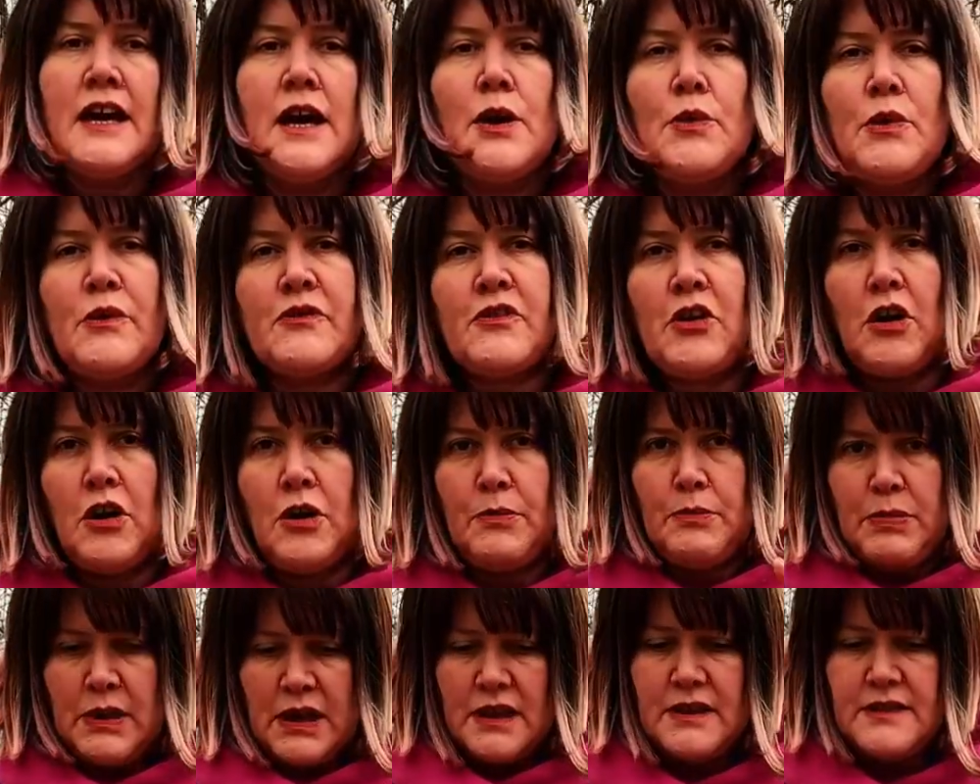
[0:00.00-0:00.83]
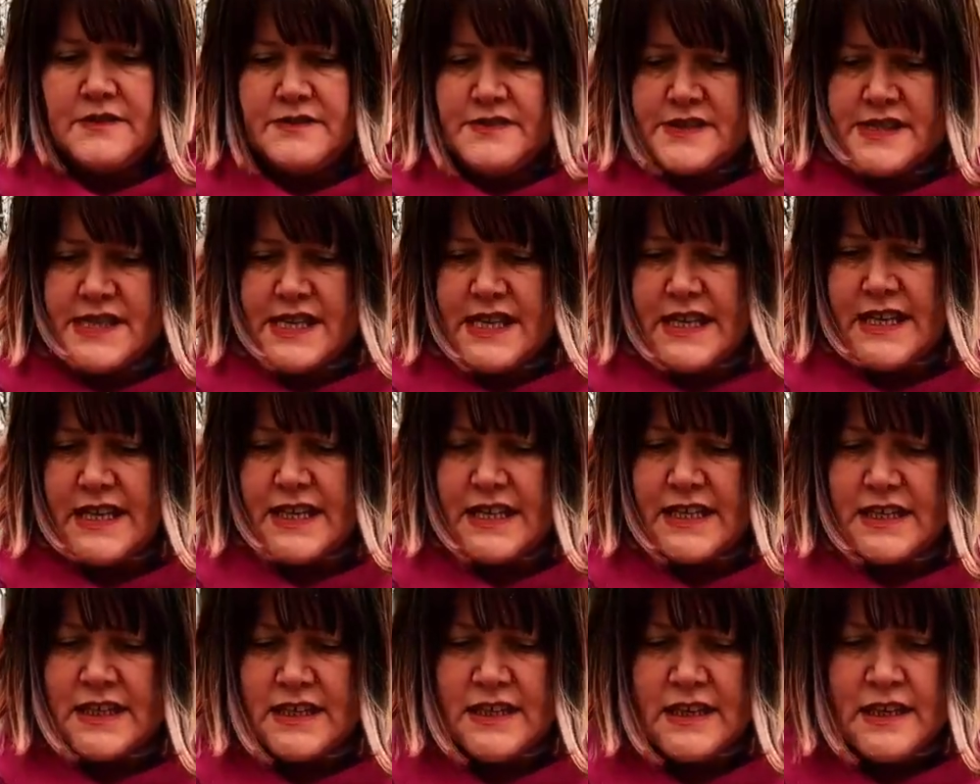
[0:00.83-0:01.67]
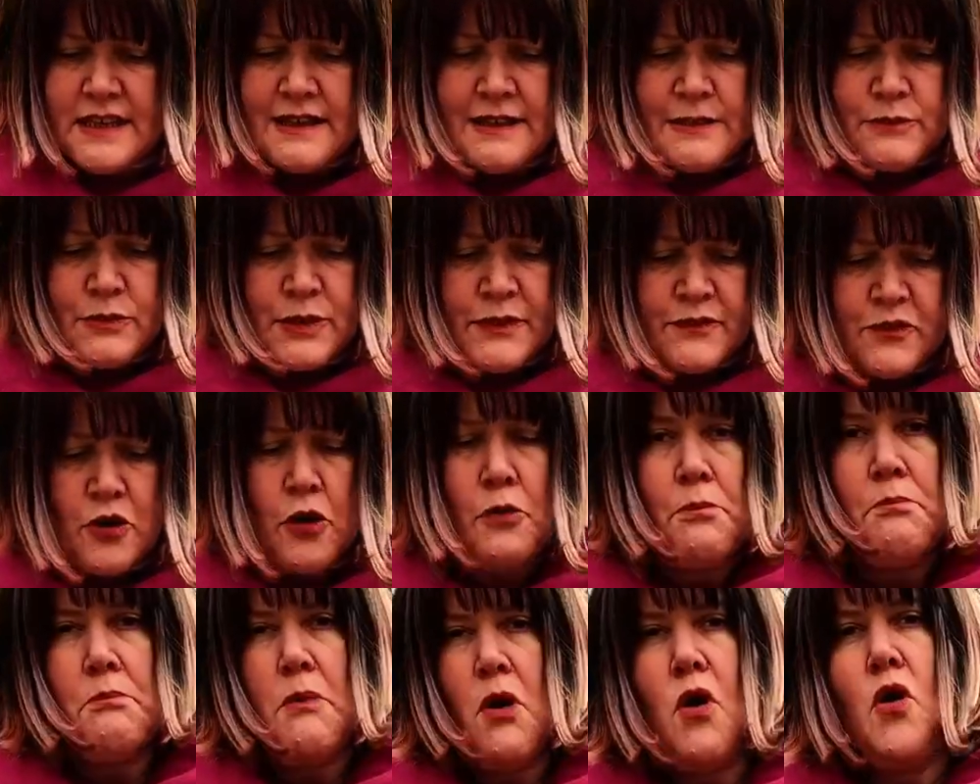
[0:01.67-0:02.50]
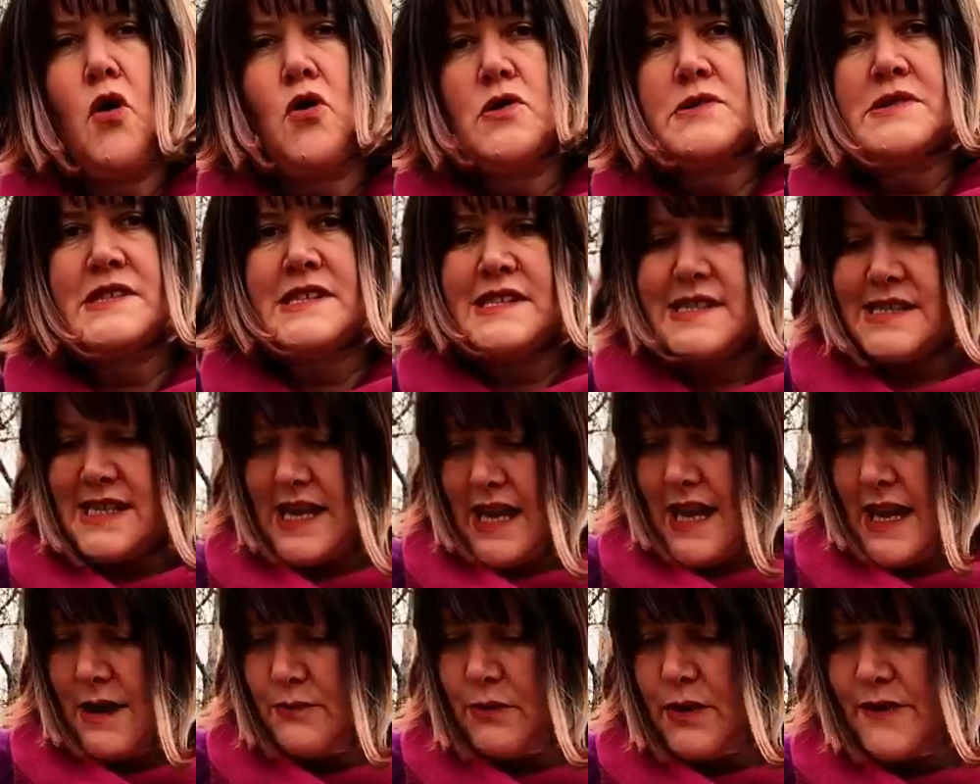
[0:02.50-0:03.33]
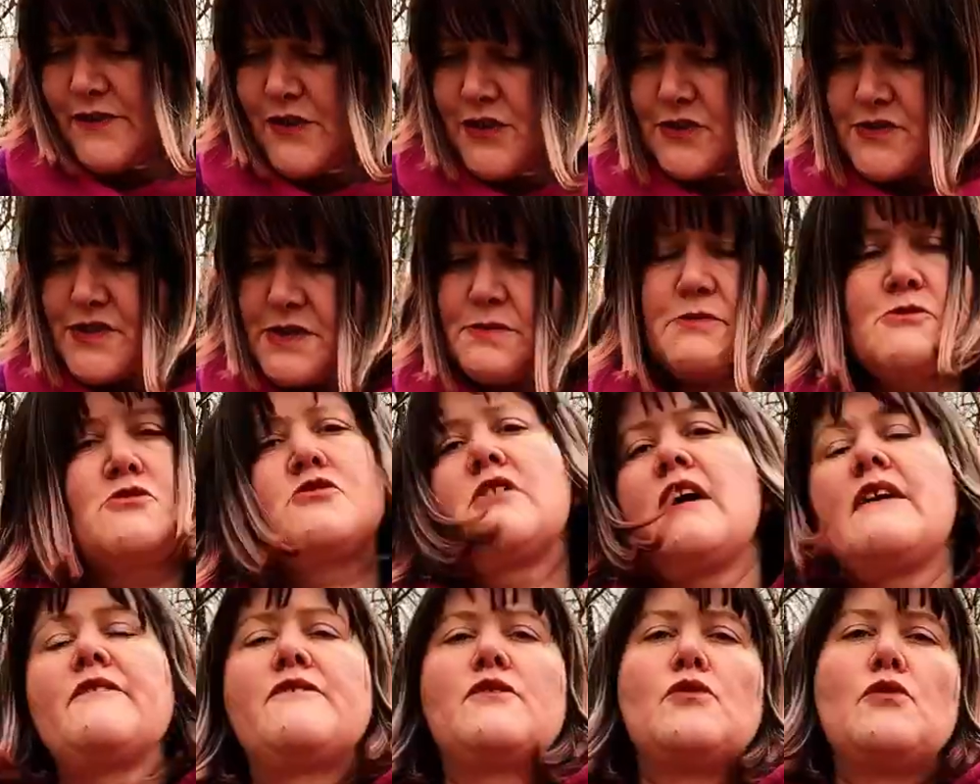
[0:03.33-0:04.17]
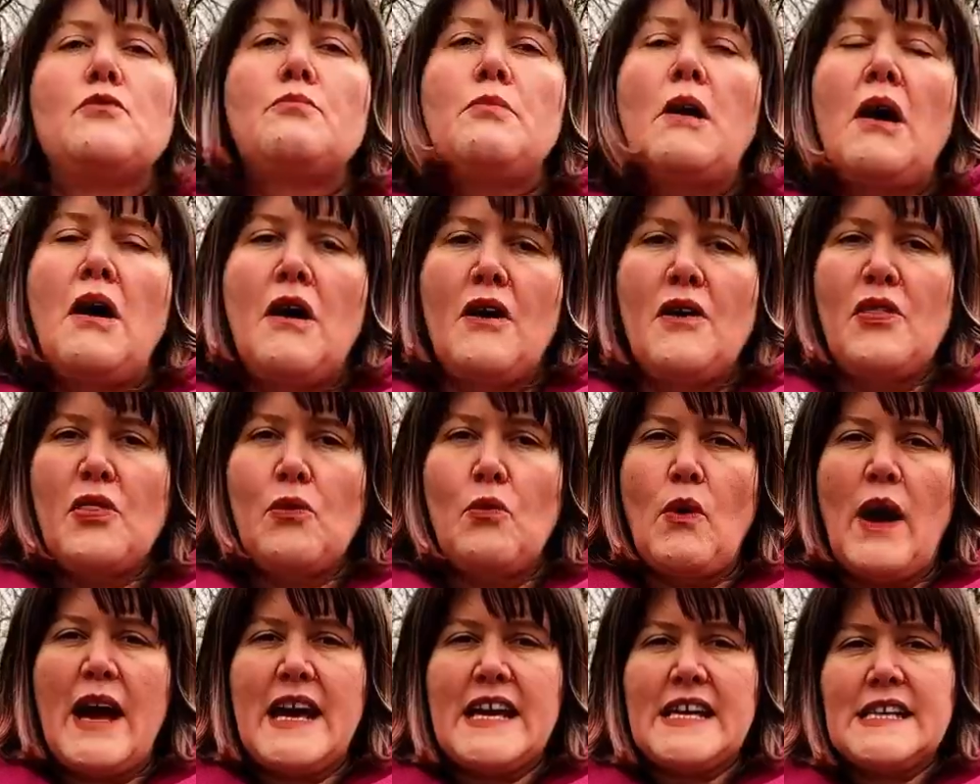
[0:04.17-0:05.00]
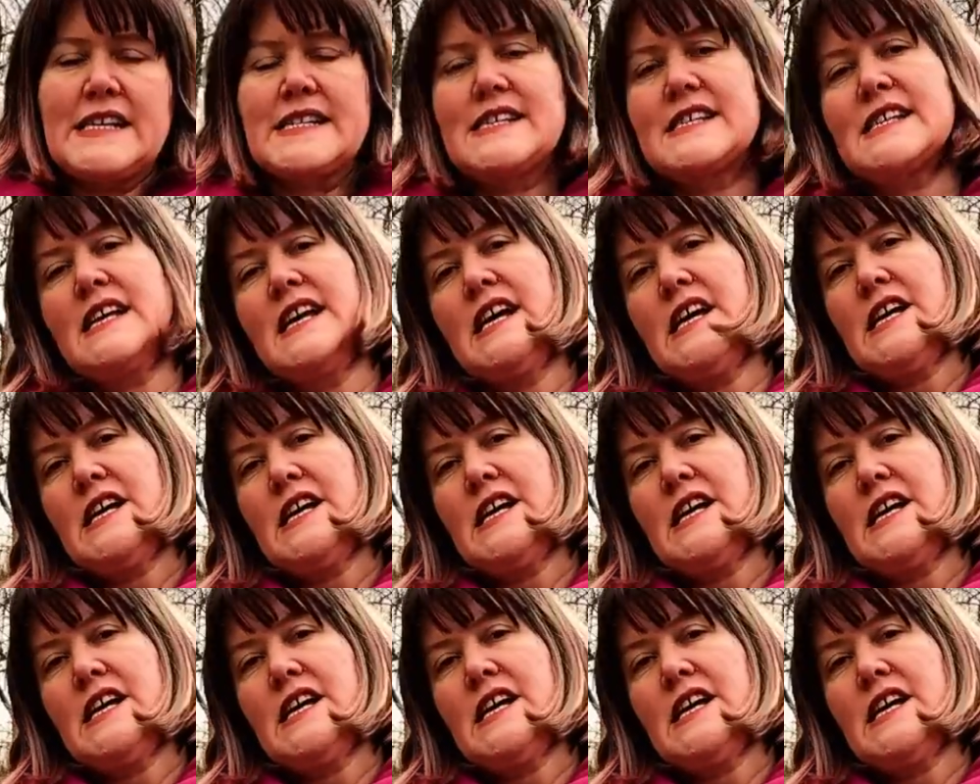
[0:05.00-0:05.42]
We've got our plants in, we've got moss, and we've got some gravel pathways.